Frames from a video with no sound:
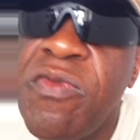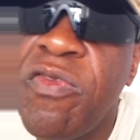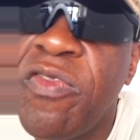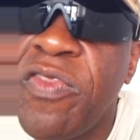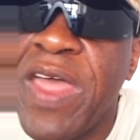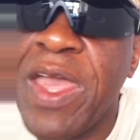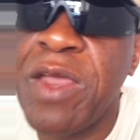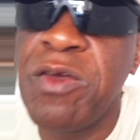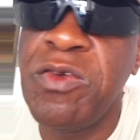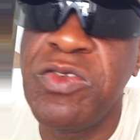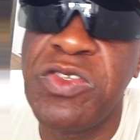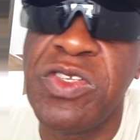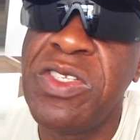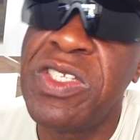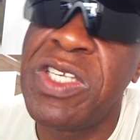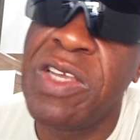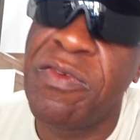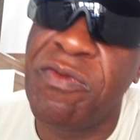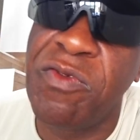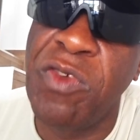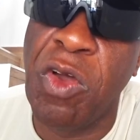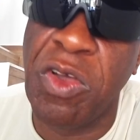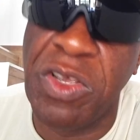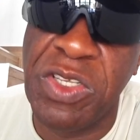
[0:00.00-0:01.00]
thousands,
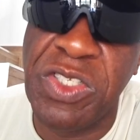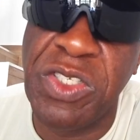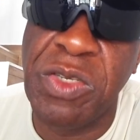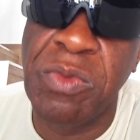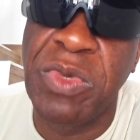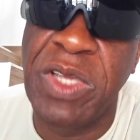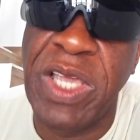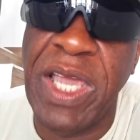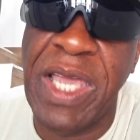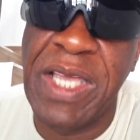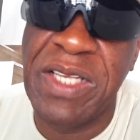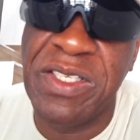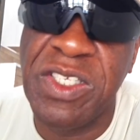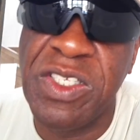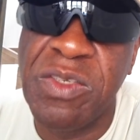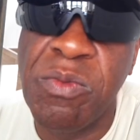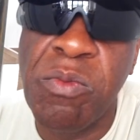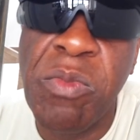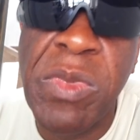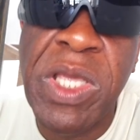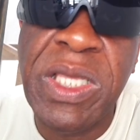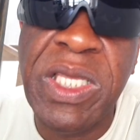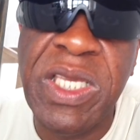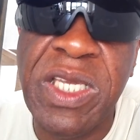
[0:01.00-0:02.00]
if not in some cases
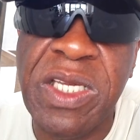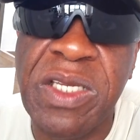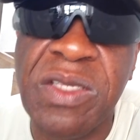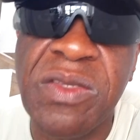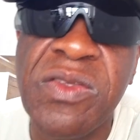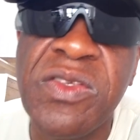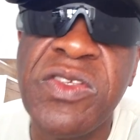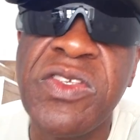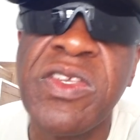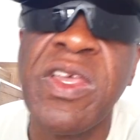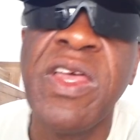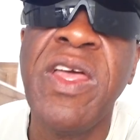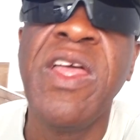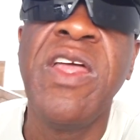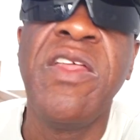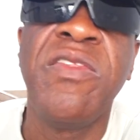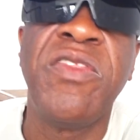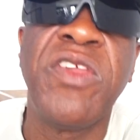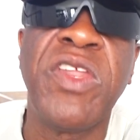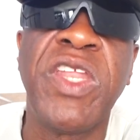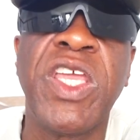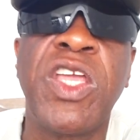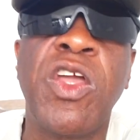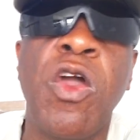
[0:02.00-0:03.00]
millions,
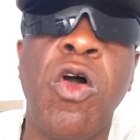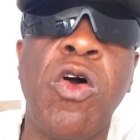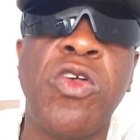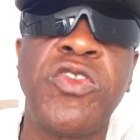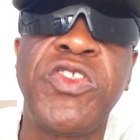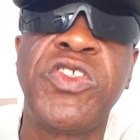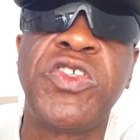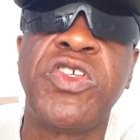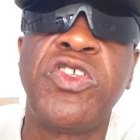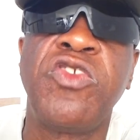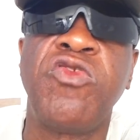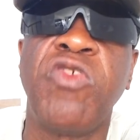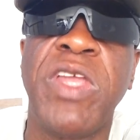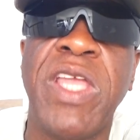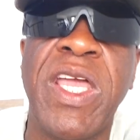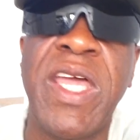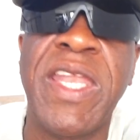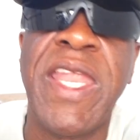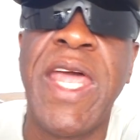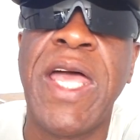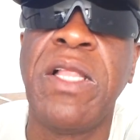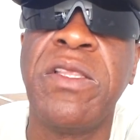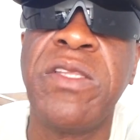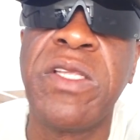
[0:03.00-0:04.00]
that it costs to treat an
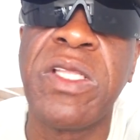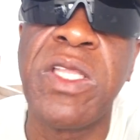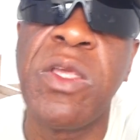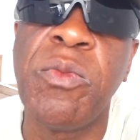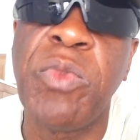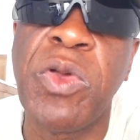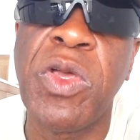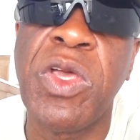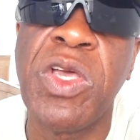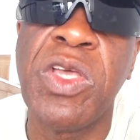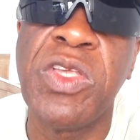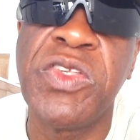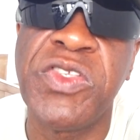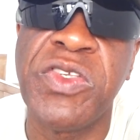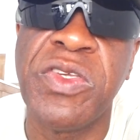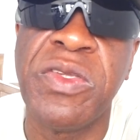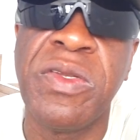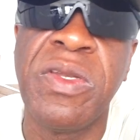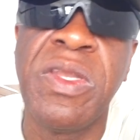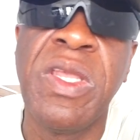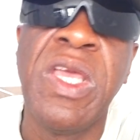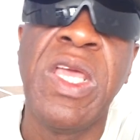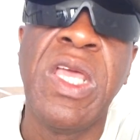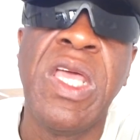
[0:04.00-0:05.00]
elderly
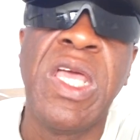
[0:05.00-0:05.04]
person